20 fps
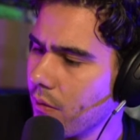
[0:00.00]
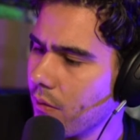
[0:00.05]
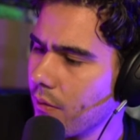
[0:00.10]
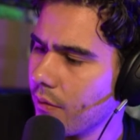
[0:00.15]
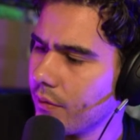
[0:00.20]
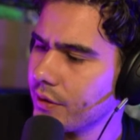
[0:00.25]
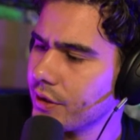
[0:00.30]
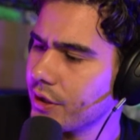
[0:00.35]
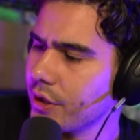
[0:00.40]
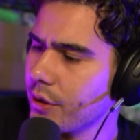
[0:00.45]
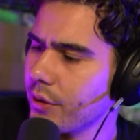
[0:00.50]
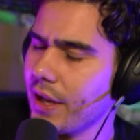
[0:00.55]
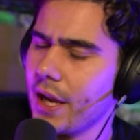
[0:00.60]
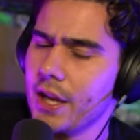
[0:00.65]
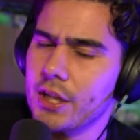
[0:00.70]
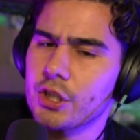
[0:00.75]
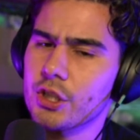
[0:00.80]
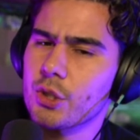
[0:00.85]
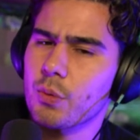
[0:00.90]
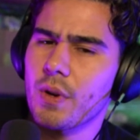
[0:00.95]
So yeah,
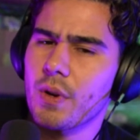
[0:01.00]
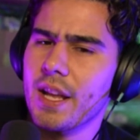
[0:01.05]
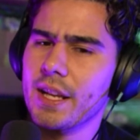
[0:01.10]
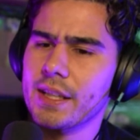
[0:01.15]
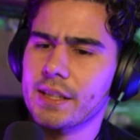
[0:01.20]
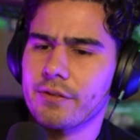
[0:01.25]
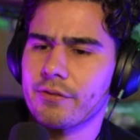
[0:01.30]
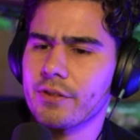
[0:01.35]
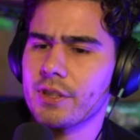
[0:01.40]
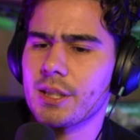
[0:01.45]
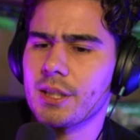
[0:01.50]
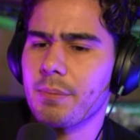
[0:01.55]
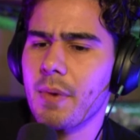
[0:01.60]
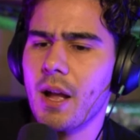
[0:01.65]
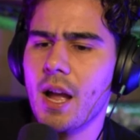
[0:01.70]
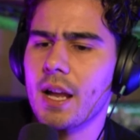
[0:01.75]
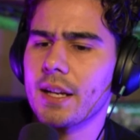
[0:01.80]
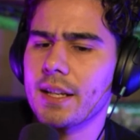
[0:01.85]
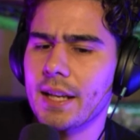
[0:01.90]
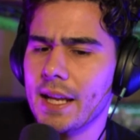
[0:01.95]
you just want to
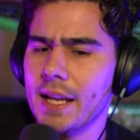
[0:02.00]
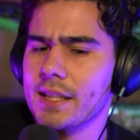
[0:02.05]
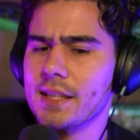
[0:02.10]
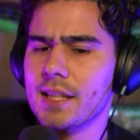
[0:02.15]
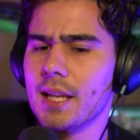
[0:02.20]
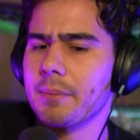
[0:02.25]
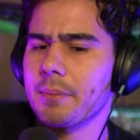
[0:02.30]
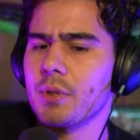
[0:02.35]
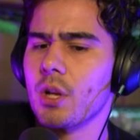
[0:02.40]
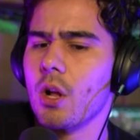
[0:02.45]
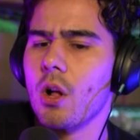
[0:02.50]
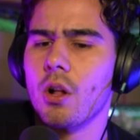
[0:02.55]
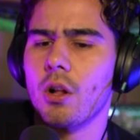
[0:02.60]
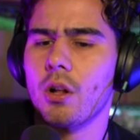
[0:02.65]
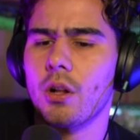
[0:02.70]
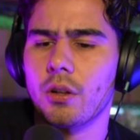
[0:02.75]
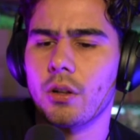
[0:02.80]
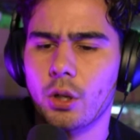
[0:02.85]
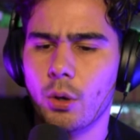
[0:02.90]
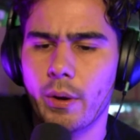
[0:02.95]
respond ASAP to
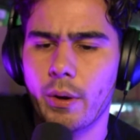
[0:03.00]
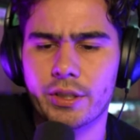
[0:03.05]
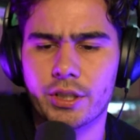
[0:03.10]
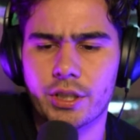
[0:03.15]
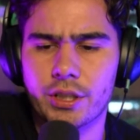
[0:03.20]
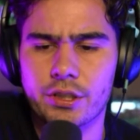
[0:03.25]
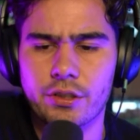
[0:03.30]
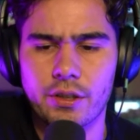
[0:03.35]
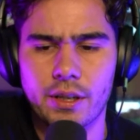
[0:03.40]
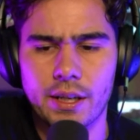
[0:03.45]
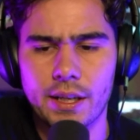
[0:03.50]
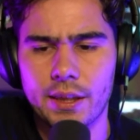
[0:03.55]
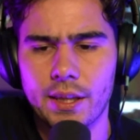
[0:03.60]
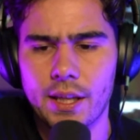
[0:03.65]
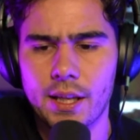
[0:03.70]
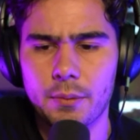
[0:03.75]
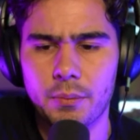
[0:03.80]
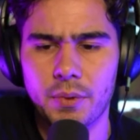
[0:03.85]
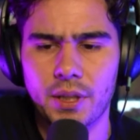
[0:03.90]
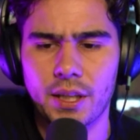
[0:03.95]
all questions or
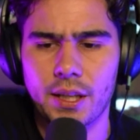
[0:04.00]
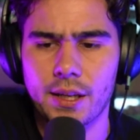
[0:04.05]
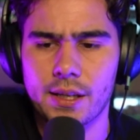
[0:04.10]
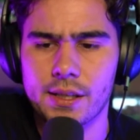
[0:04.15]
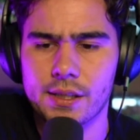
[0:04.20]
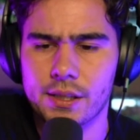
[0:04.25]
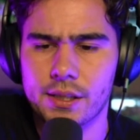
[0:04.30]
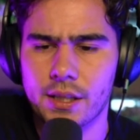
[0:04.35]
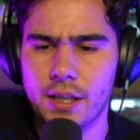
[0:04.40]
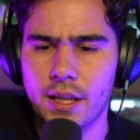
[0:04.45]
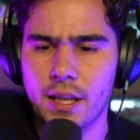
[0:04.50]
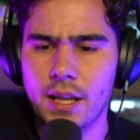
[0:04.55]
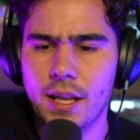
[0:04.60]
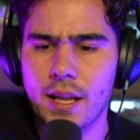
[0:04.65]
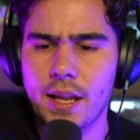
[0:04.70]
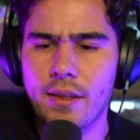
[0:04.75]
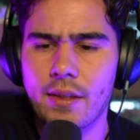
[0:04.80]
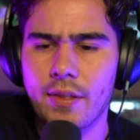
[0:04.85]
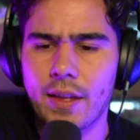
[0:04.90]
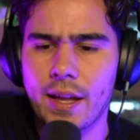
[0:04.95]
anything, because
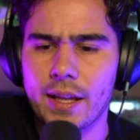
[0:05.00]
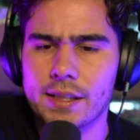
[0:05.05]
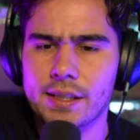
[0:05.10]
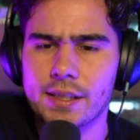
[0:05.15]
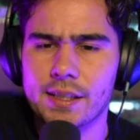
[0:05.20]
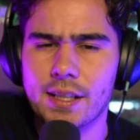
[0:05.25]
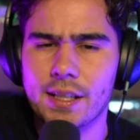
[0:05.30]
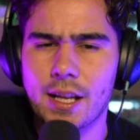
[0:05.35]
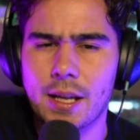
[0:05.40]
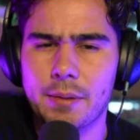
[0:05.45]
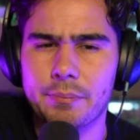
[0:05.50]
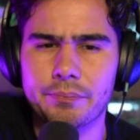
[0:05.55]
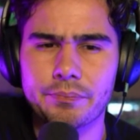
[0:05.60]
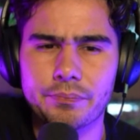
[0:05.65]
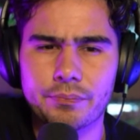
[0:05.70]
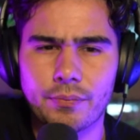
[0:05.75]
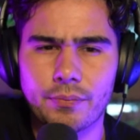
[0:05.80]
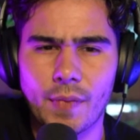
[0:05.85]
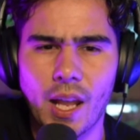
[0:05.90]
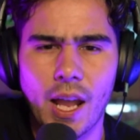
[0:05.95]
that's
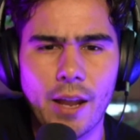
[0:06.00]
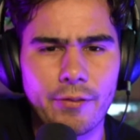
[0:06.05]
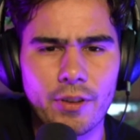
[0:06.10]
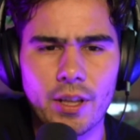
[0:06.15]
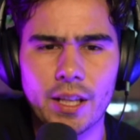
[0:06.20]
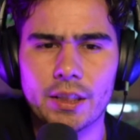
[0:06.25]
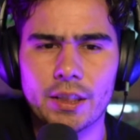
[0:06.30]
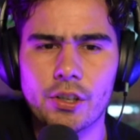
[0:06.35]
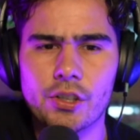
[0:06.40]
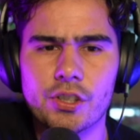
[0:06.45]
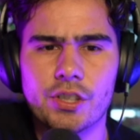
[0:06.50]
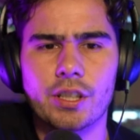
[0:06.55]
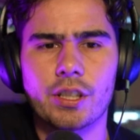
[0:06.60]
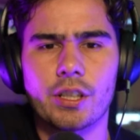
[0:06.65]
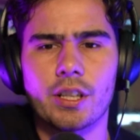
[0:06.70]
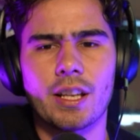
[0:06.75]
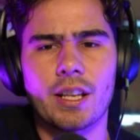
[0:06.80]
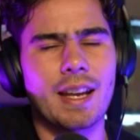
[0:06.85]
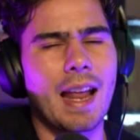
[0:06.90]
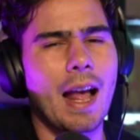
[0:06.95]
I feel like there's
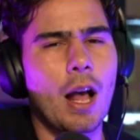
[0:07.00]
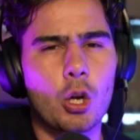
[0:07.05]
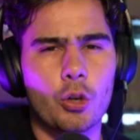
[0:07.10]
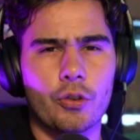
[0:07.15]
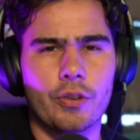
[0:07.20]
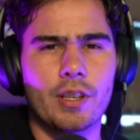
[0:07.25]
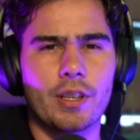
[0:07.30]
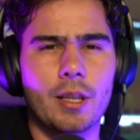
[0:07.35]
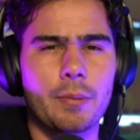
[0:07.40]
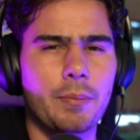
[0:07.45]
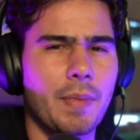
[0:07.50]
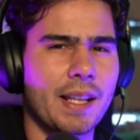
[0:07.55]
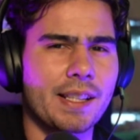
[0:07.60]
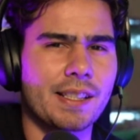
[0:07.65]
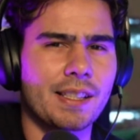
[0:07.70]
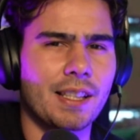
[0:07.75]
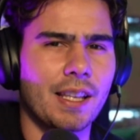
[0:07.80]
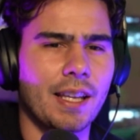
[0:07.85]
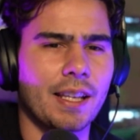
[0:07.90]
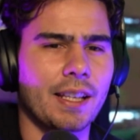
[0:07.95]
an algorithm
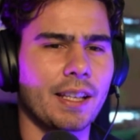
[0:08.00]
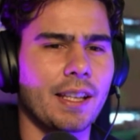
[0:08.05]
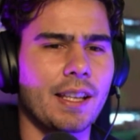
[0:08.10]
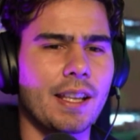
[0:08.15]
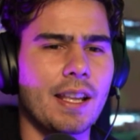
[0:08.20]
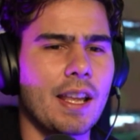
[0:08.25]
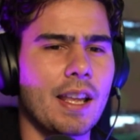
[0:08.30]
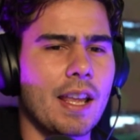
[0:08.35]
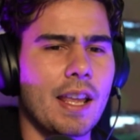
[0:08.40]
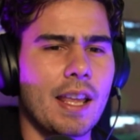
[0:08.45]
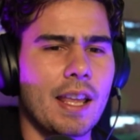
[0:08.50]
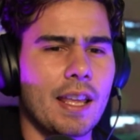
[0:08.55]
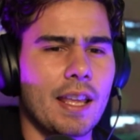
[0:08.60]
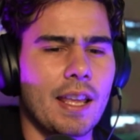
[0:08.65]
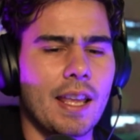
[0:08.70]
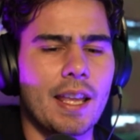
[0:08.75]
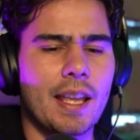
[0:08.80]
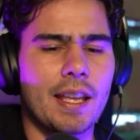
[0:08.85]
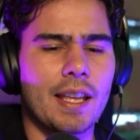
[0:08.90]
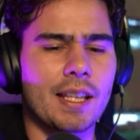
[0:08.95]
that's like
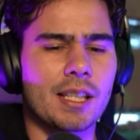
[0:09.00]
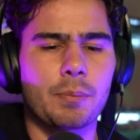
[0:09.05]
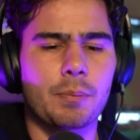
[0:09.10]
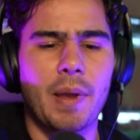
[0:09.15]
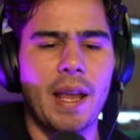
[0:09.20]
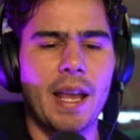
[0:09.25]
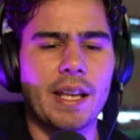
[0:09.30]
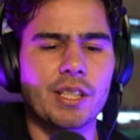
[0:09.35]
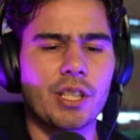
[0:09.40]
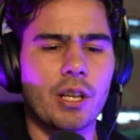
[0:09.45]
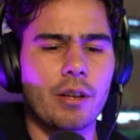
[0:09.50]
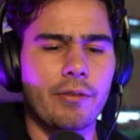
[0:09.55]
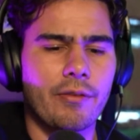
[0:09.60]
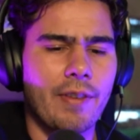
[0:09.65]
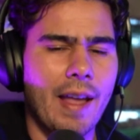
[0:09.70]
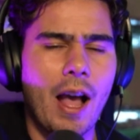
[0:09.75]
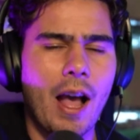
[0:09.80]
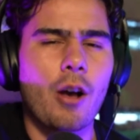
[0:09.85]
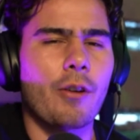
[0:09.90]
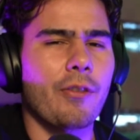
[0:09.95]
is based off of
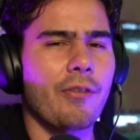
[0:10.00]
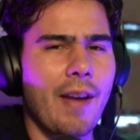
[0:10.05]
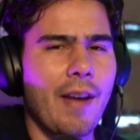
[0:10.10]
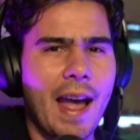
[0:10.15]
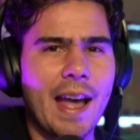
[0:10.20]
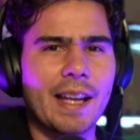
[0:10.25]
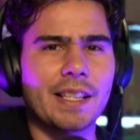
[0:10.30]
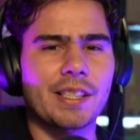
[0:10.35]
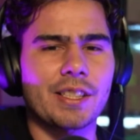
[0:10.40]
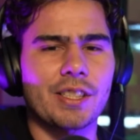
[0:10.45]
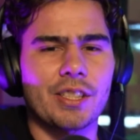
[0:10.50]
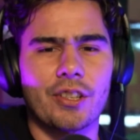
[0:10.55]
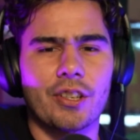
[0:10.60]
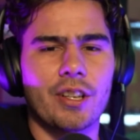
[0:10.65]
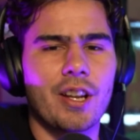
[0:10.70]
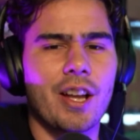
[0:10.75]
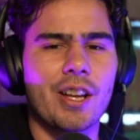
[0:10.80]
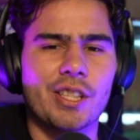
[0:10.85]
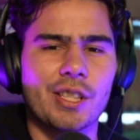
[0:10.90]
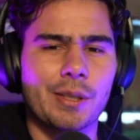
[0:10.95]
how fast your
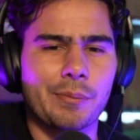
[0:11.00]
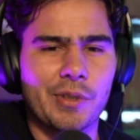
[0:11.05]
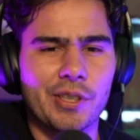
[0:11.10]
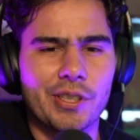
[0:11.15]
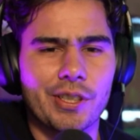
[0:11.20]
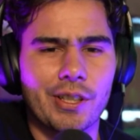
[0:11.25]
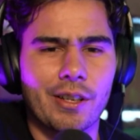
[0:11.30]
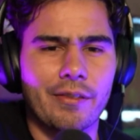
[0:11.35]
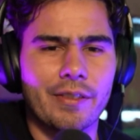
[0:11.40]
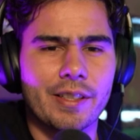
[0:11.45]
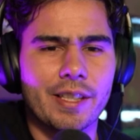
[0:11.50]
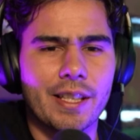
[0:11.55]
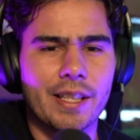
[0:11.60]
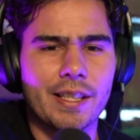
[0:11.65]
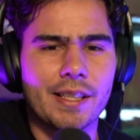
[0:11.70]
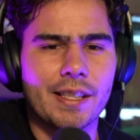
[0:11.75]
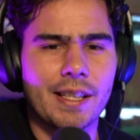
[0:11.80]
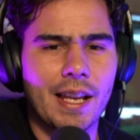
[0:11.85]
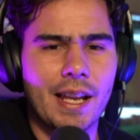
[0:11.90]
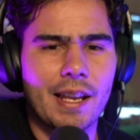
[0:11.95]
customer service
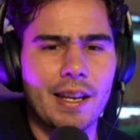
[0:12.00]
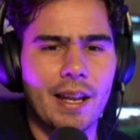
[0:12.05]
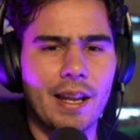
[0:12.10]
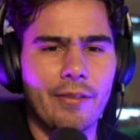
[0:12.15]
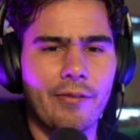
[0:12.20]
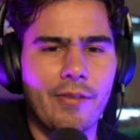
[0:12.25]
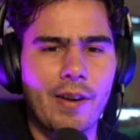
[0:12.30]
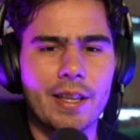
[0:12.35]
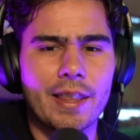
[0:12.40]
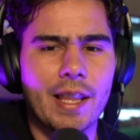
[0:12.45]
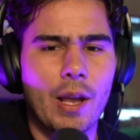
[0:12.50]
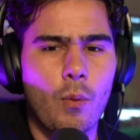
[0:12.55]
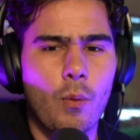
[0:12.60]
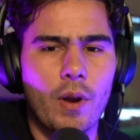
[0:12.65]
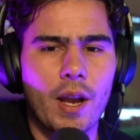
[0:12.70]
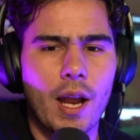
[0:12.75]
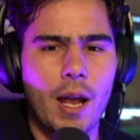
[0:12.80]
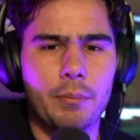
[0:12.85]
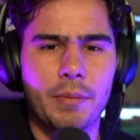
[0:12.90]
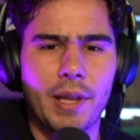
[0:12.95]
is, and I find that
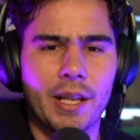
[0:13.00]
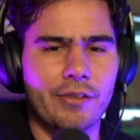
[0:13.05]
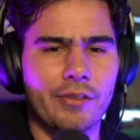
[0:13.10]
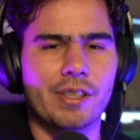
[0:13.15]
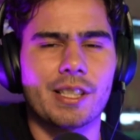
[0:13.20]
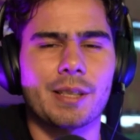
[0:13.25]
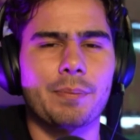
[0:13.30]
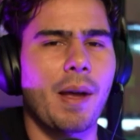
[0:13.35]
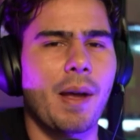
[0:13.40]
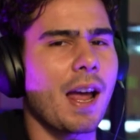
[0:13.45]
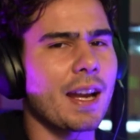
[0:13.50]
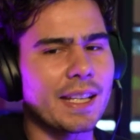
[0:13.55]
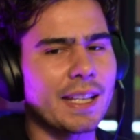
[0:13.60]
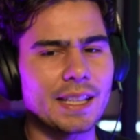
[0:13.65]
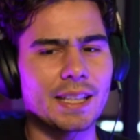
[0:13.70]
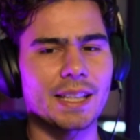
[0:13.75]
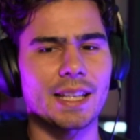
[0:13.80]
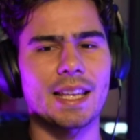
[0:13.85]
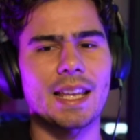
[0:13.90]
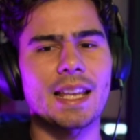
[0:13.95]
when I'm like
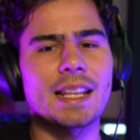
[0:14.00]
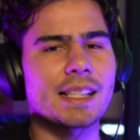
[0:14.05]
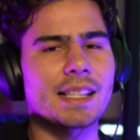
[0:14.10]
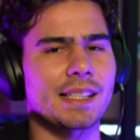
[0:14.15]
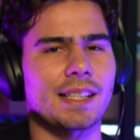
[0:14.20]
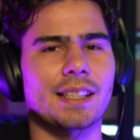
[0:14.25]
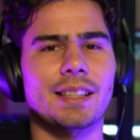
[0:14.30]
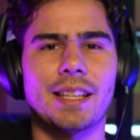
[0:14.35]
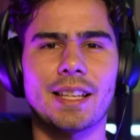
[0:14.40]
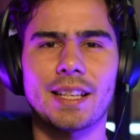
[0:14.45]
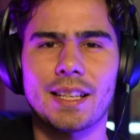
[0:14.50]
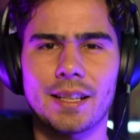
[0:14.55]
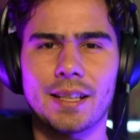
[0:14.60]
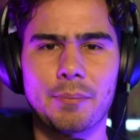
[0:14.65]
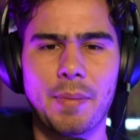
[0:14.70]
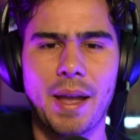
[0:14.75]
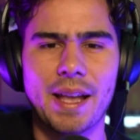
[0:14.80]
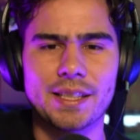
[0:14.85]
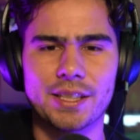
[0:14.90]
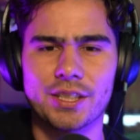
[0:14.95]
responding instantly to
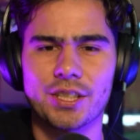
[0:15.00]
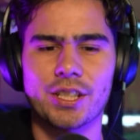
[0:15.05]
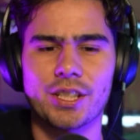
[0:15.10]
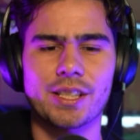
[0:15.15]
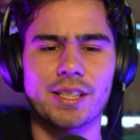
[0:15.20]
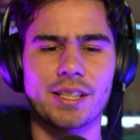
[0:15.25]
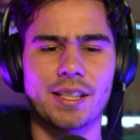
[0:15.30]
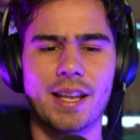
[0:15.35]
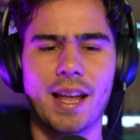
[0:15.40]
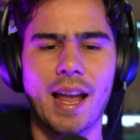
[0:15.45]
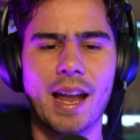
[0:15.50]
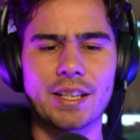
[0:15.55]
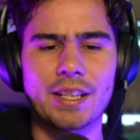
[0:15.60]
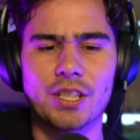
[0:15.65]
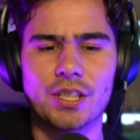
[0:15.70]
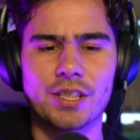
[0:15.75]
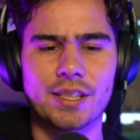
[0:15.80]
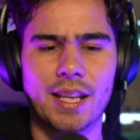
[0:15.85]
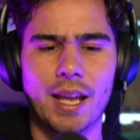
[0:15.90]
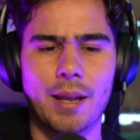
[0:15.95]
messages, I
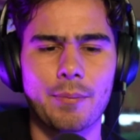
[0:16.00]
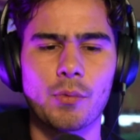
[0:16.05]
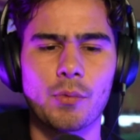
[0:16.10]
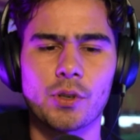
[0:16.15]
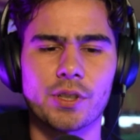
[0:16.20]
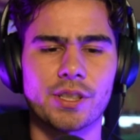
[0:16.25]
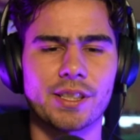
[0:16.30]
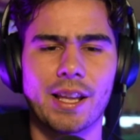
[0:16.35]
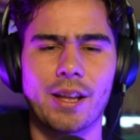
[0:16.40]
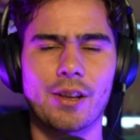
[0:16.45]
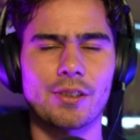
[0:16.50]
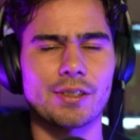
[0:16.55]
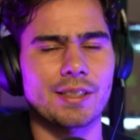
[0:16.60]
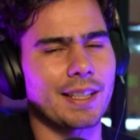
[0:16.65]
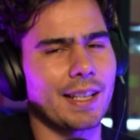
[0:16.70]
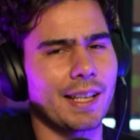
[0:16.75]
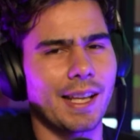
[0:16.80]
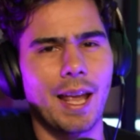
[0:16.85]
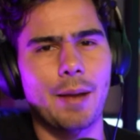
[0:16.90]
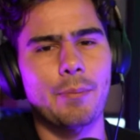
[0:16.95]
just get more sales,
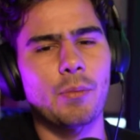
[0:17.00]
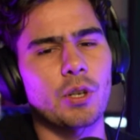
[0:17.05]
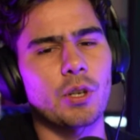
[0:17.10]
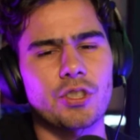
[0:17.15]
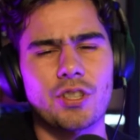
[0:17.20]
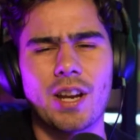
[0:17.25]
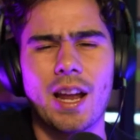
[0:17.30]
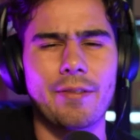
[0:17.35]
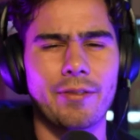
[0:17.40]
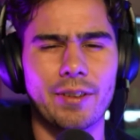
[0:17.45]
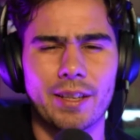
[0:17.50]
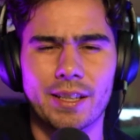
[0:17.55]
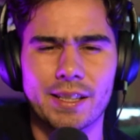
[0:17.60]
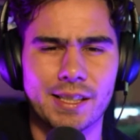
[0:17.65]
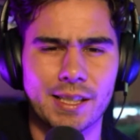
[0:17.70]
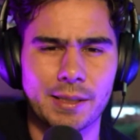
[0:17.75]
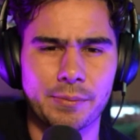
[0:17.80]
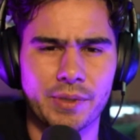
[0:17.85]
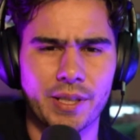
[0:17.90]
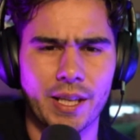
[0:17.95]
I get more traffic, it
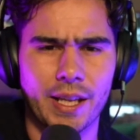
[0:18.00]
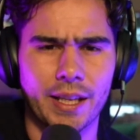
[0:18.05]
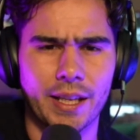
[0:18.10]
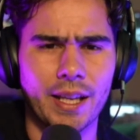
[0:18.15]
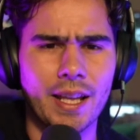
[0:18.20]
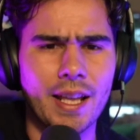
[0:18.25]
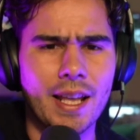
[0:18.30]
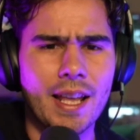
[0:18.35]
seems like.